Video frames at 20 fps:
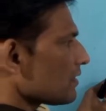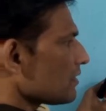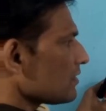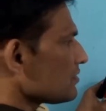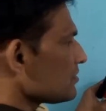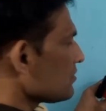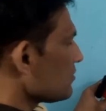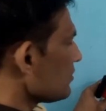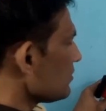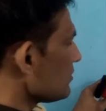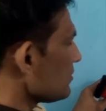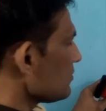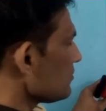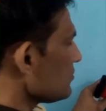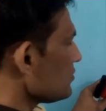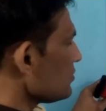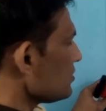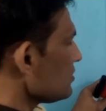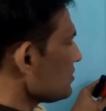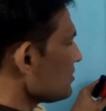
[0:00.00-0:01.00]
is equal to
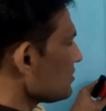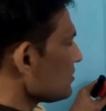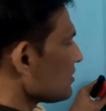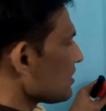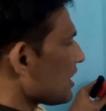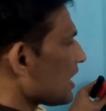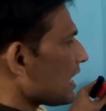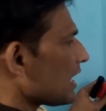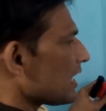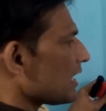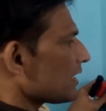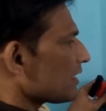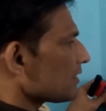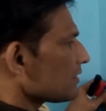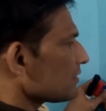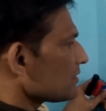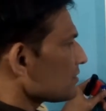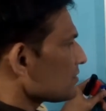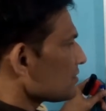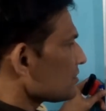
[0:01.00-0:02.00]
0 or
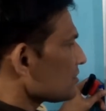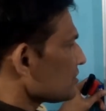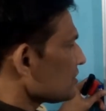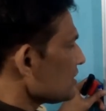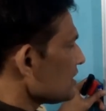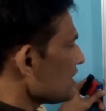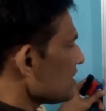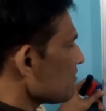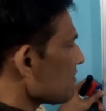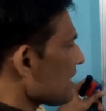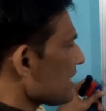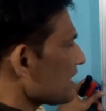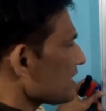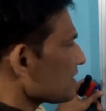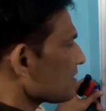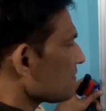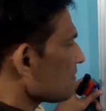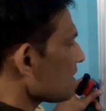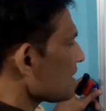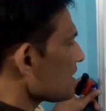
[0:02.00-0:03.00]
c
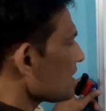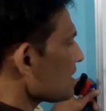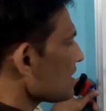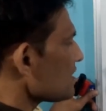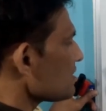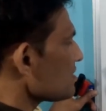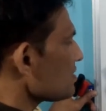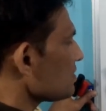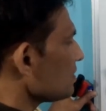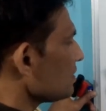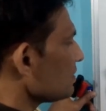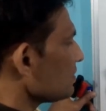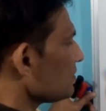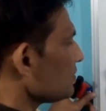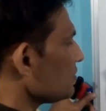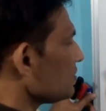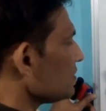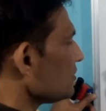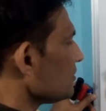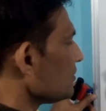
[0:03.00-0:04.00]
minus 1 is equal
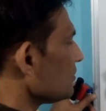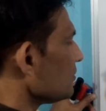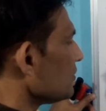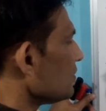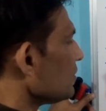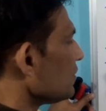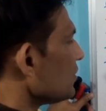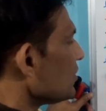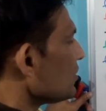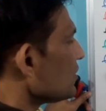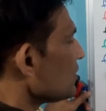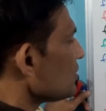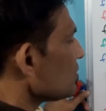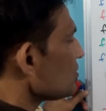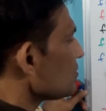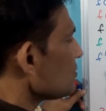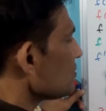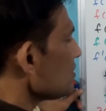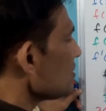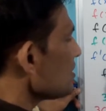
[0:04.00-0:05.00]
to 0.
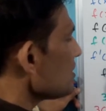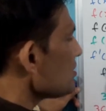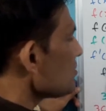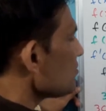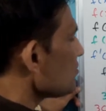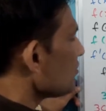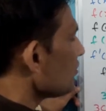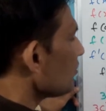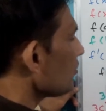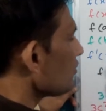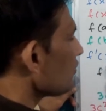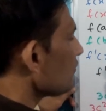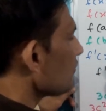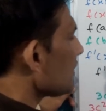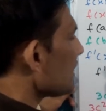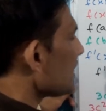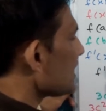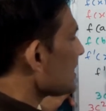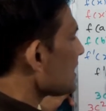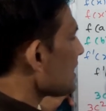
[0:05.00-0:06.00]
C is equal to
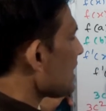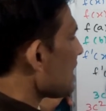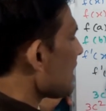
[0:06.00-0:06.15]
1